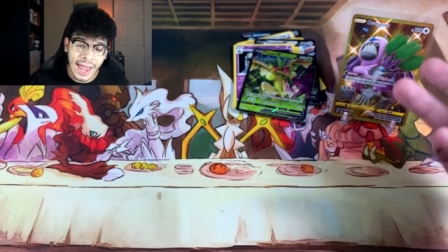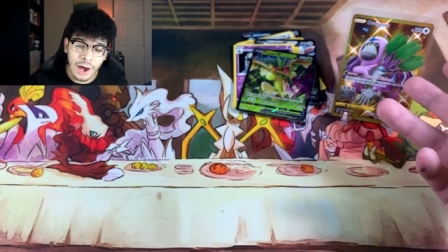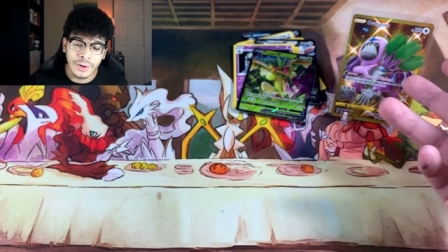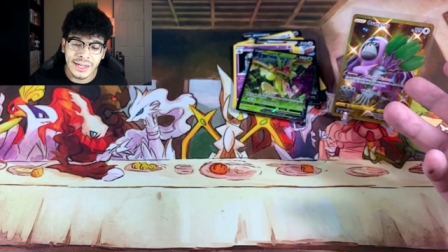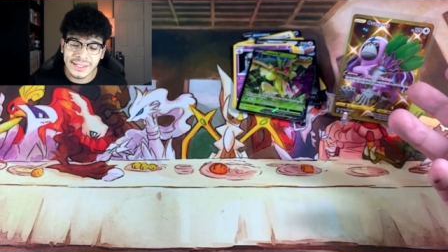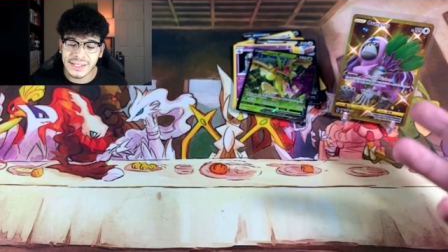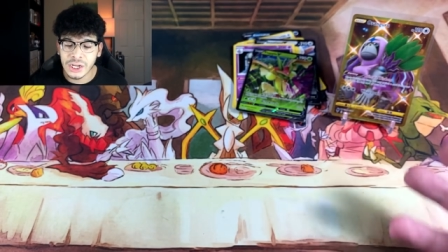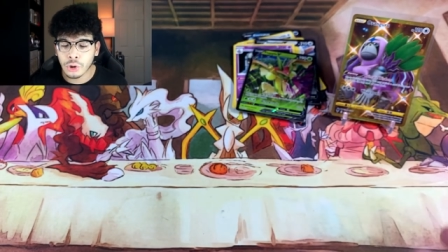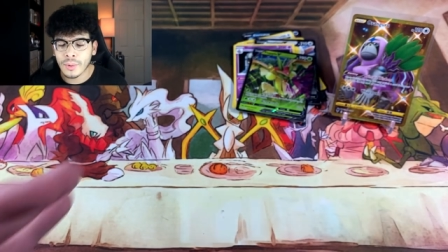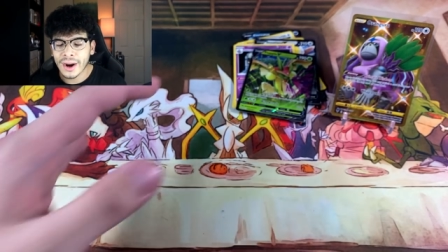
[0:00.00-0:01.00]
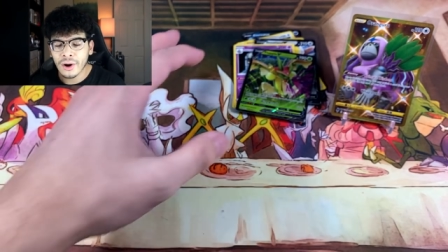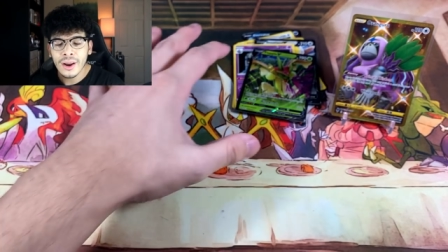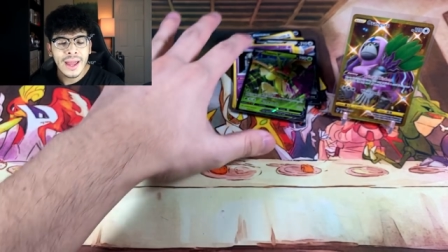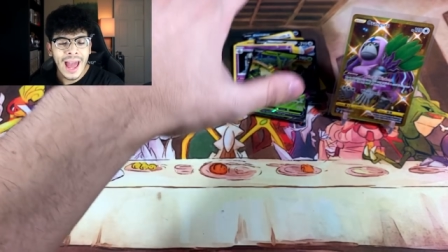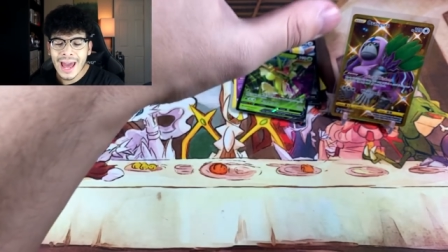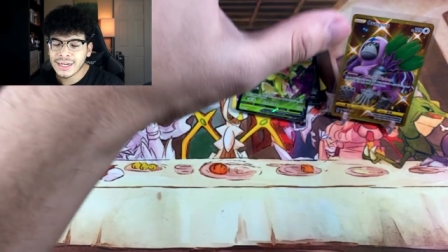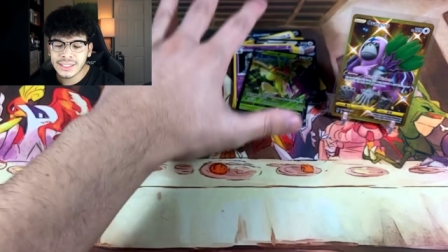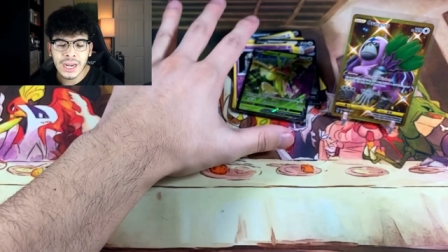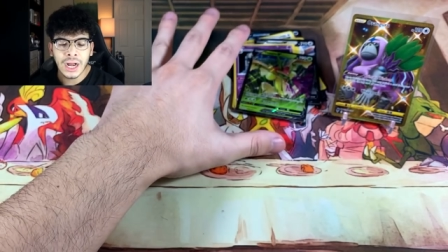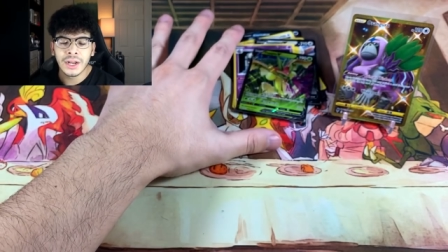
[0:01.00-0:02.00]
counting a secret rare and a
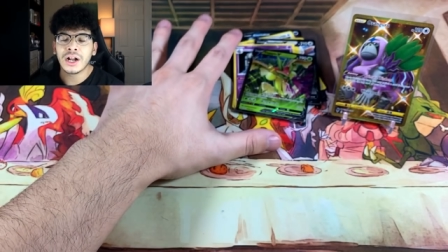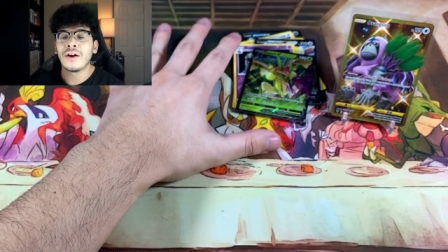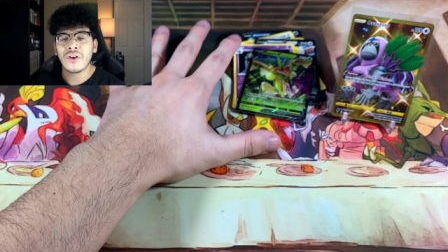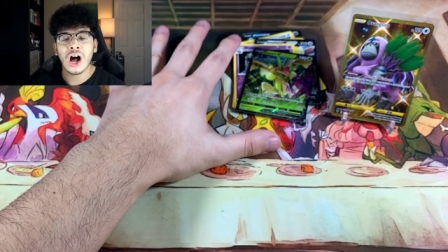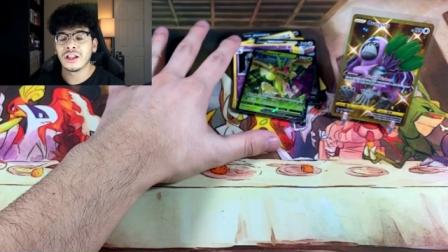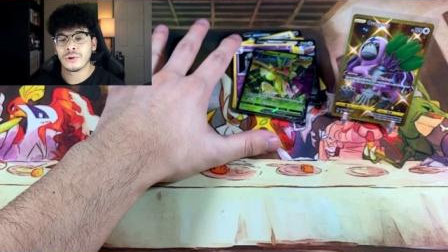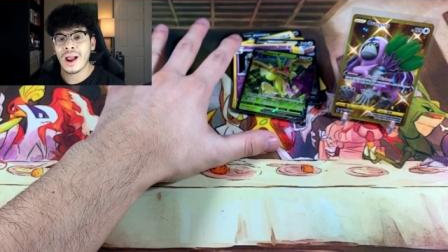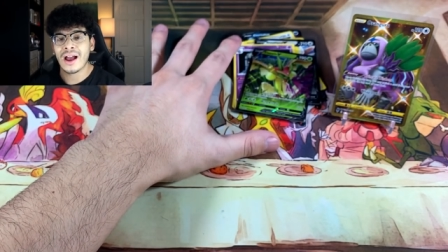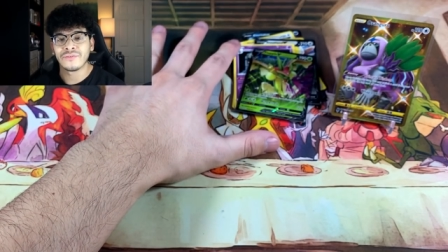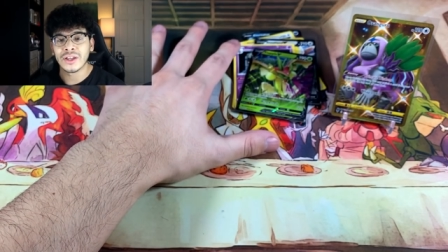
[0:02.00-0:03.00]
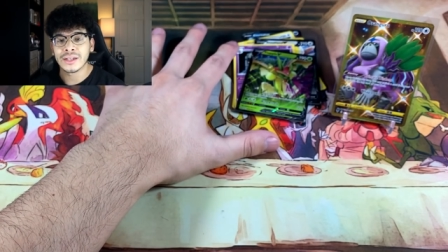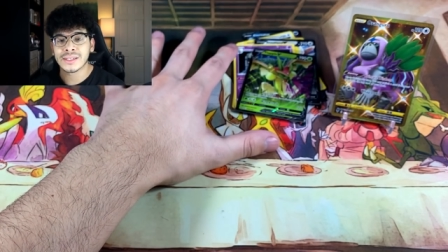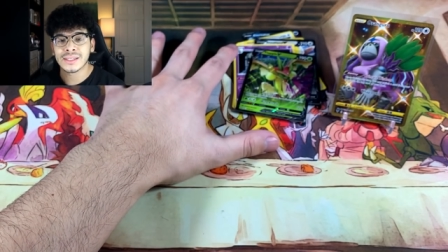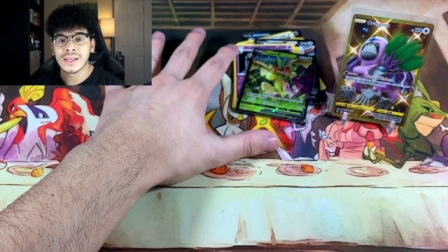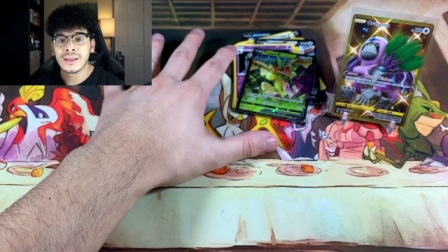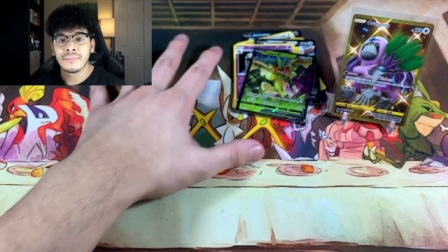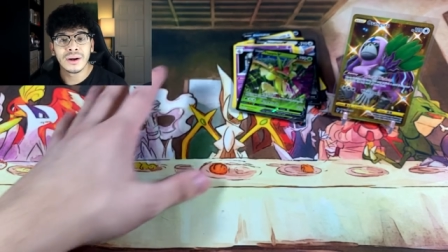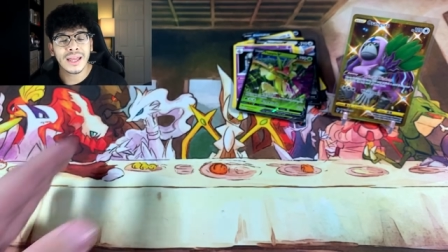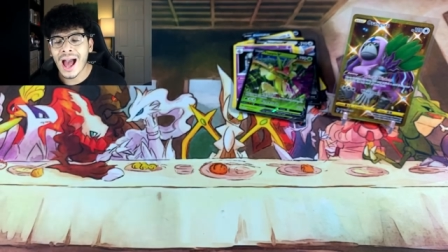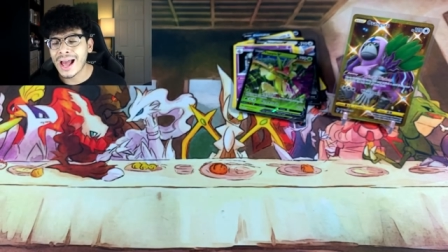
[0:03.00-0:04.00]
ton of holographics.
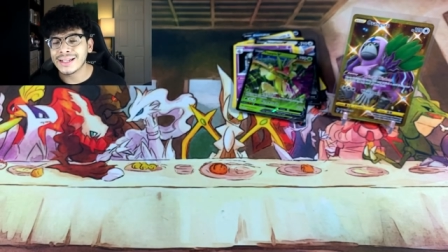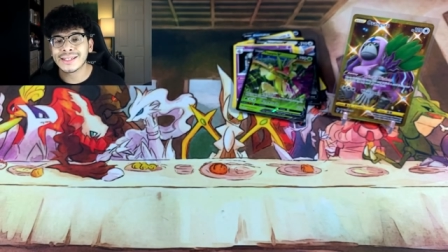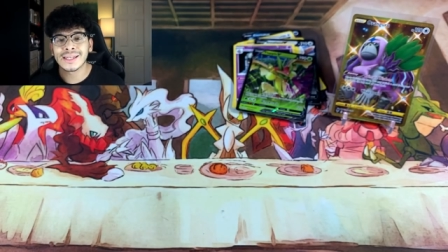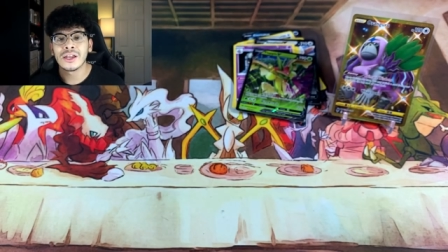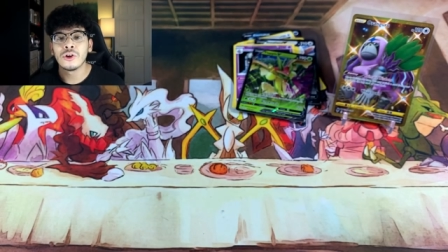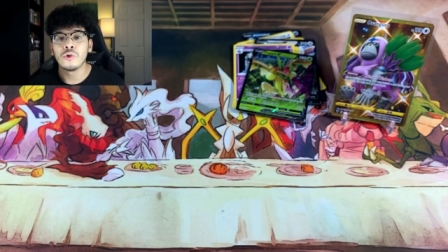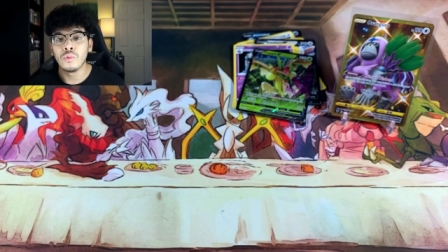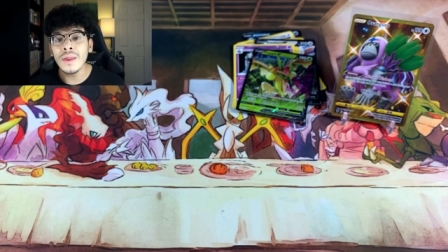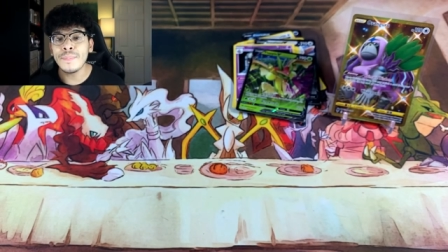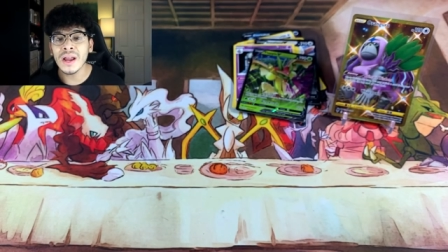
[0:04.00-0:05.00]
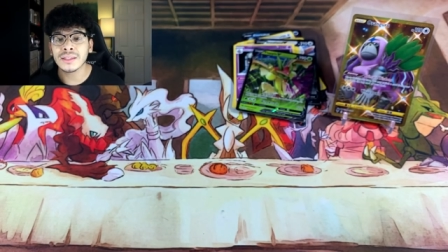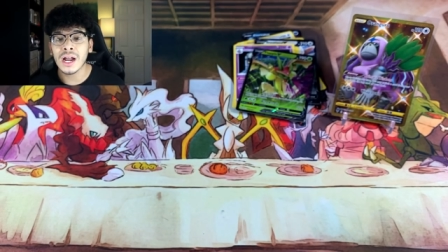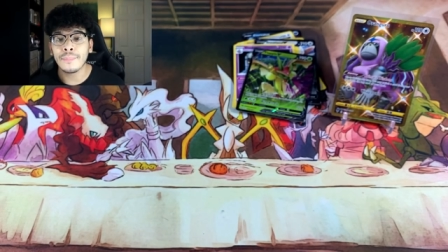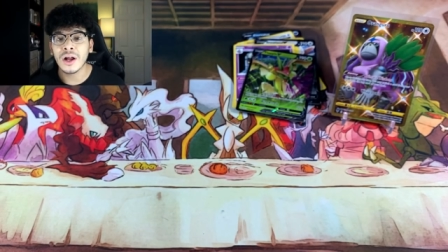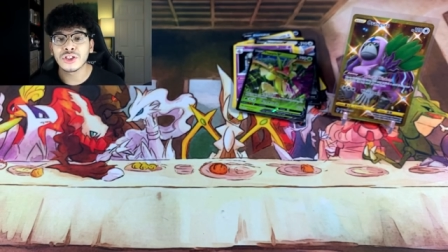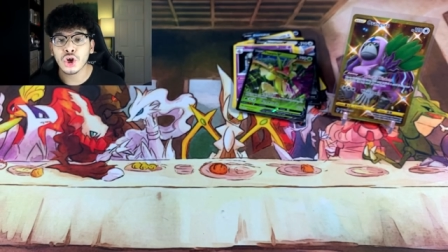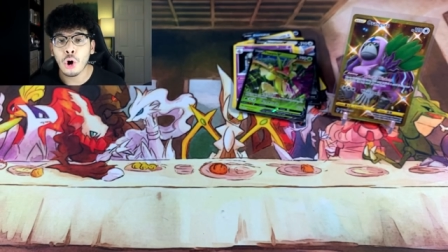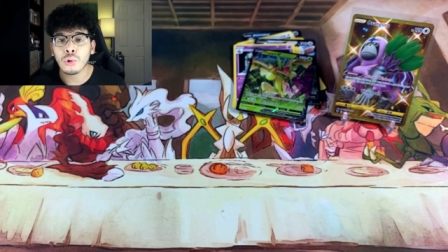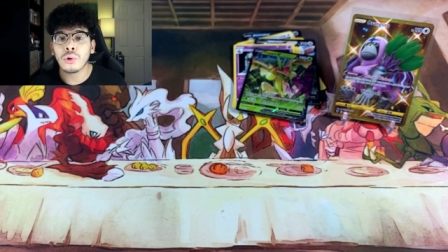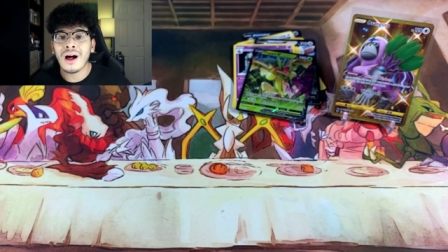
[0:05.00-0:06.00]
But guys, we picked up a
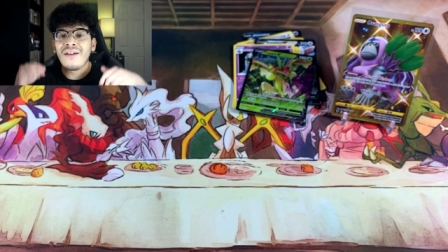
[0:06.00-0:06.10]
total